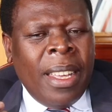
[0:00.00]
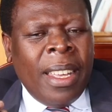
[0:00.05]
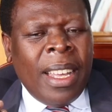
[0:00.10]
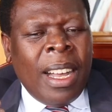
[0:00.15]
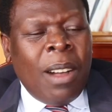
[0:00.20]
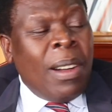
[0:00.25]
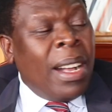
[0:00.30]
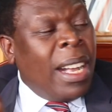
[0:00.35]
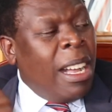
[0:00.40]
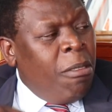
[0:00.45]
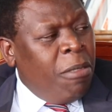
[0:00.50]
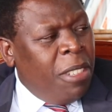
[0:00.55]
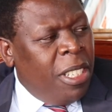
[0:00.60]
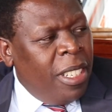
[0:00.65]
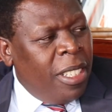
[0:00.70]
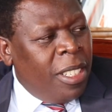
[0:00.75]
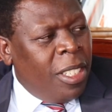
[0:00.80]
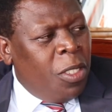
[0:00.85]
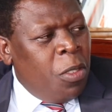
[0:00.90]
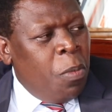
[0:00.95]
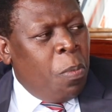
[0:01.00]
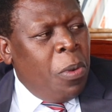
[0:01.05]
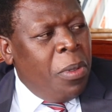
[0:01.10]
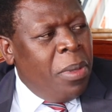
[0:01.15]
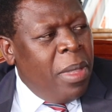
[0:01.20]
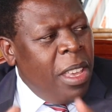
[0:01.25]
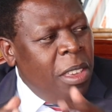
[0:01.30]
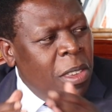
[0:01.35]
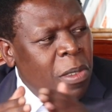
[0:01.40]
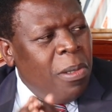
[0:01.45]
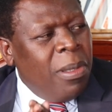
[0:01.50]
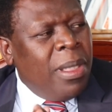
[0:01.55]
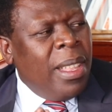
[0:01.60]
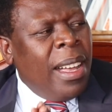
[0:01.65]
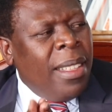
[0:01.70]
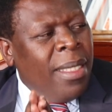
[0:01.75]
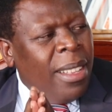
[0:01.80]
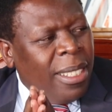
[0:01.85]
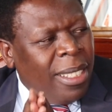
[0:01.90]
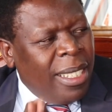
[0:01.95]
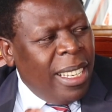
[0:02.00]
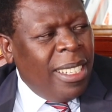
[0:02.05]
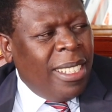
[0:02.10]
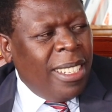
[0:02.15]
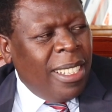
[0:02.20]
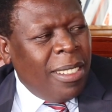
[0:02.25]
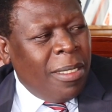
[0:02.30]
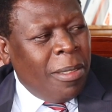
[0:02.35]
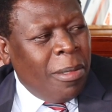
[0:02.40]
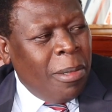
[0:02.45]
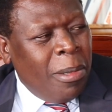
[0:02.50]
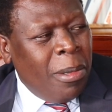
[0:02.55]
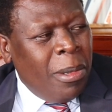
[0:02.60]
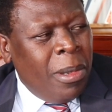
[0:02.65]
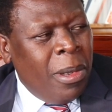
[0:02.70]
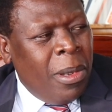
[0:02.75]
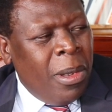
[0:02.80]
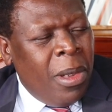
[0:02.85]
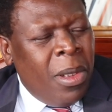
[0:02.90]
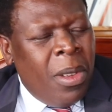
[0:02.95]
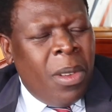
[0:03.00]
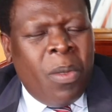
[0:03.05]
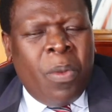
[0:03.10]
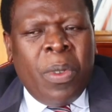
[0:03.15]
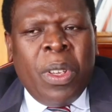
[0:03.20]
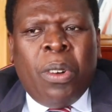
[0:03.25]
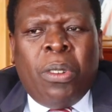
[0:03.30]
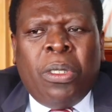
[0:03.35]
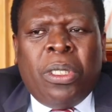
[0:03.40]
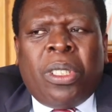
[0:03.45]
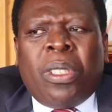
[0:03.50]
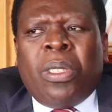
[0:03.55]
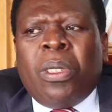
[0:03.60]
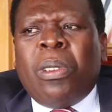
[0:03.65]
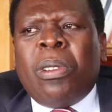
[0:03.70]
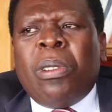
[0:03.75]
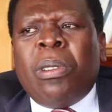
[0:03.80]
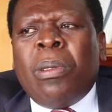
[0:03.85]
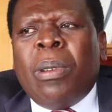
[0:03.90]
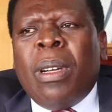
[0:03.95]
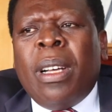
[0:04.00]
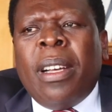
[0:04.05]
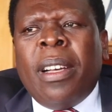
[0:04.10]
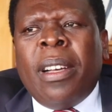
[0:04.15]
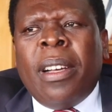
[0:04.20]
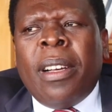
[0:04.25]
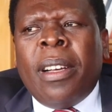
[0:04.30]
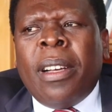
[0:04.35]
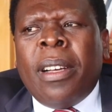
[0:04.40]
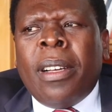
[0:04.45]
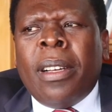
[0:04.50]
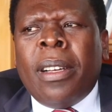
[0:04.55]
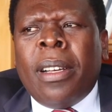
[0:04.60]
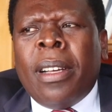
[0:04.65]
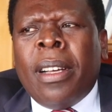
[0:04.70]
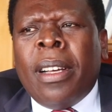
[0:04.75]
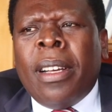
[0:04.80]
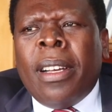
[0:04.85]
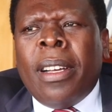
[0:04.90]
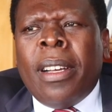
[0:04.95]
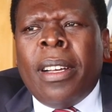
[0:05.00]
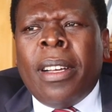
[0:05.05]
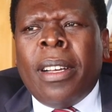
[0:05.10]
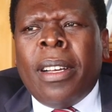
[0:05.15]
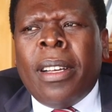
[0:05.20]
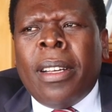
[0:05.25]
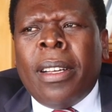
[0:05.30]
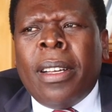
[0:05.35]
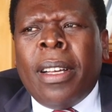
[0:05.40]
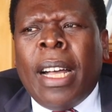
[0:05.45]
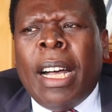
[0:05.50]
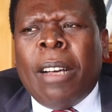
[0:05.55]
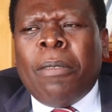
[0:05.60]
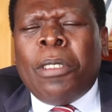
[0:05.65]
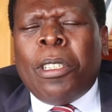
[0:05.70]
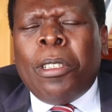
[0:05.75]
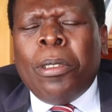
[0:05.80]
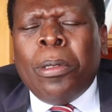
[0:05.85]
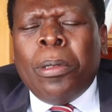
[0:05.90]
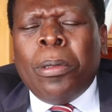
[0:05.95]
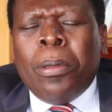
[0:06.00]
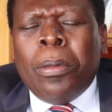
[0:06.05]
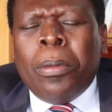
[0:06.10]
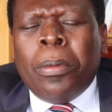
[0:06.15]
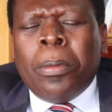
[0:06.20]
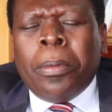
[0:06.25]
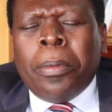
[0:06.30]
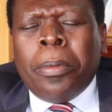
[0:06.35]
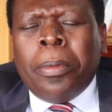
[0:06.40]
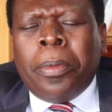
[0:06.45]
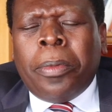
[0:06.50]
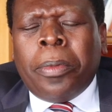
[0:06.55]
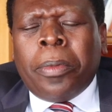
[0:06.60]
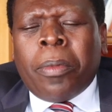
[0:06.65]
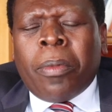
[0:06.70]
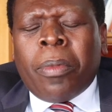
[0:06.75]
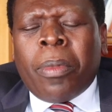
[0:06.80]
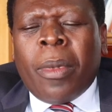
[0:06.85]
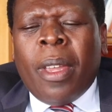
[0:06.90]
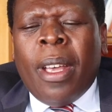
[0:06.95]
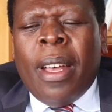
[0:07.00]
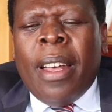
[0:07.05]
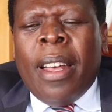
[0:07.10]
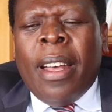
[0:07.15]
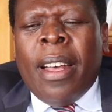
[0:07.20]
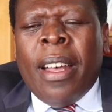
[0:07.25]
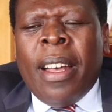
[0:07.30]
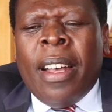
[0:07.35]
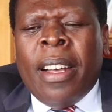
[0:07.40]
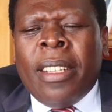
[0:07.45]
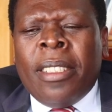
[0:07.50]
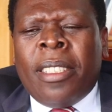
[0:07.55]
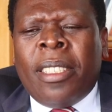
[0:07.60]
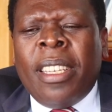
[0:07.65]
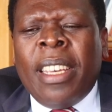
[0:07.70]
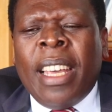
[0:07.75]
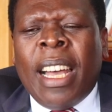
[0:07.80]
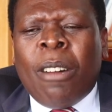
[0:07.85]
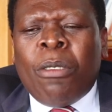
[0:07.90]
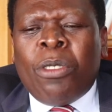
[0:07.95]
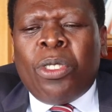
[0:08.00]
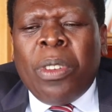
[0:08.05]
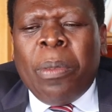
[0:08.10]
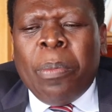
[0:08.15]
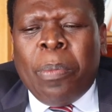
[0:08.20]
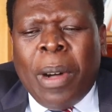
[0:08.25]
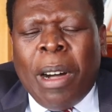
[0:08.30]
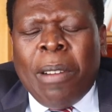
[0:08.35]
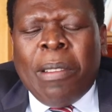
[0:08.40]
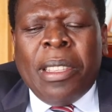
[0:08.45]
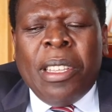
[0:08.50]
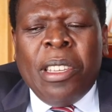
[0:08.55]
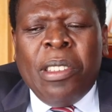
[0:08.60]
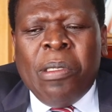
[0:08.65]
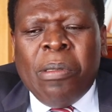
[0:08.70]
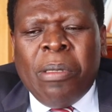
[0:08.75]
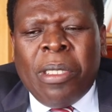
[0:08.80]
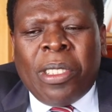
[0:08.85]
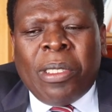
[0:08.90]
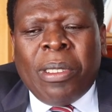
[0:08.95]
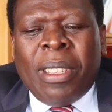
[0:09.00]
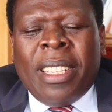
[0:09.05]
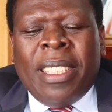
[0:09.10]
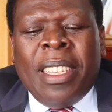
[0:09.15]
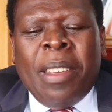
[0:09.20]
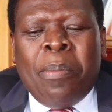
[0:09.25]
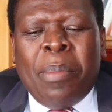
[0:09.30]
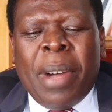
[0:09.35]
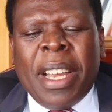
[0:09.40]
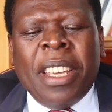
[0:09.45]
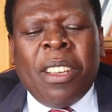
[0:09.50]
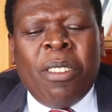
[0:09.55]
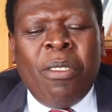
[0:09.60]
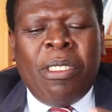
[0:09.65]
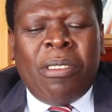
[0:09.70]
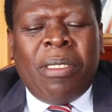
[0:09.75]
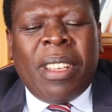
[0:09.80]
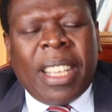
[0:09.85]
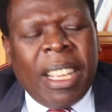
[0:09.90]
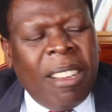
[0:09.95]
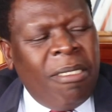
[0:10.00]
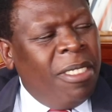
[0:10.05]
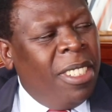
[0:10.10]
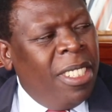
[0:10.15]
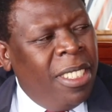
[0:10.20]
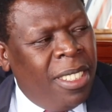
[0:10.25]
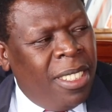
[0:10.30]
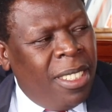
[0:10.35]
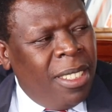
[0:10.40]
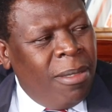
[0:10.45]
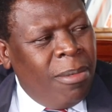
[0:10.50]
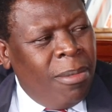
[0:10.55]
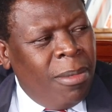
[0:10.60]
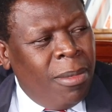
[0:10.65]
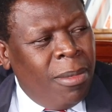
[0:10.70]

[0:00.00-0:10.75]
uh, our counties to put the youth at the center. We also uh, uh have to uh, see how to empower the youth so that the money going to the counties